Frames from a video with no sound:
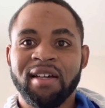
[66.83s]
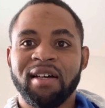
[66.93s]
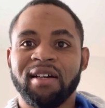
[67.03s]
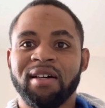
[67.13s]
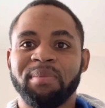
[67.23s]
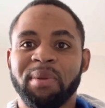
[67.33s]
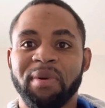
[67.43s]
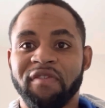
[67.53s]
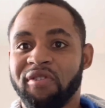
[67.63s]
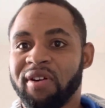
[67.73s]
Um, but
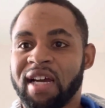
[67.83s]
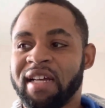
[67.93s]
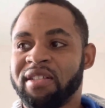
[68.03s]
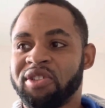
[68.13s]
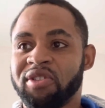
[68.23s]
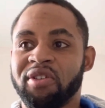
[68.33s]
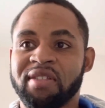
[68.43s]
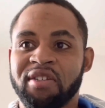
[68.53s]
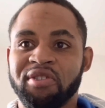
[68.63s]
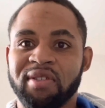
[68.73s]
before I show you those
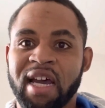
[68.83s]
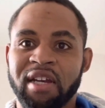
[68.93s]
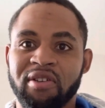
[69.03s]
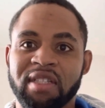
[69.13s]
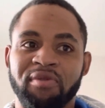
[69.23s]
other two dynos,